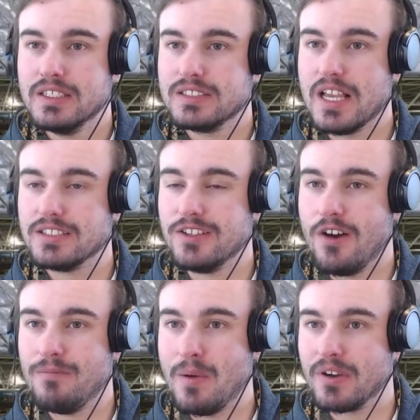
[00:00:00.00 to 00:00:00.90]
Says
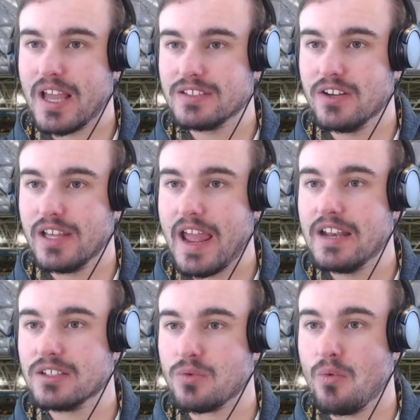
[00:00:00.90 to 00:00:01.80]
Novmo, okay, so
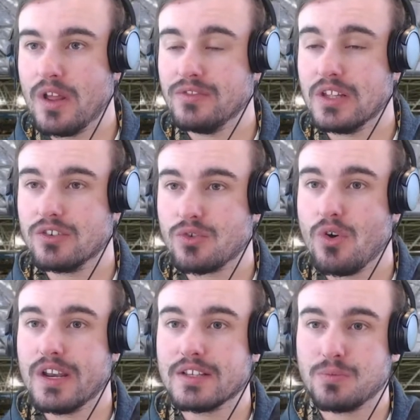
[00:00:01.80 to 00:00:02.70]
Landers will win, then the
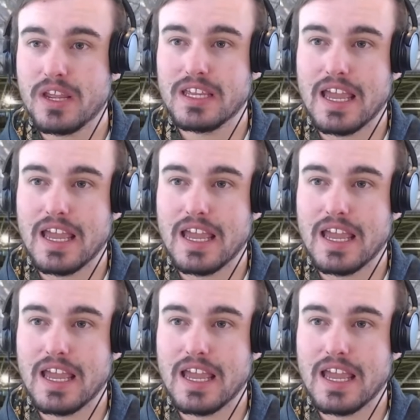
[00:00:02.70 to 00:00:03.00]
Drua next week.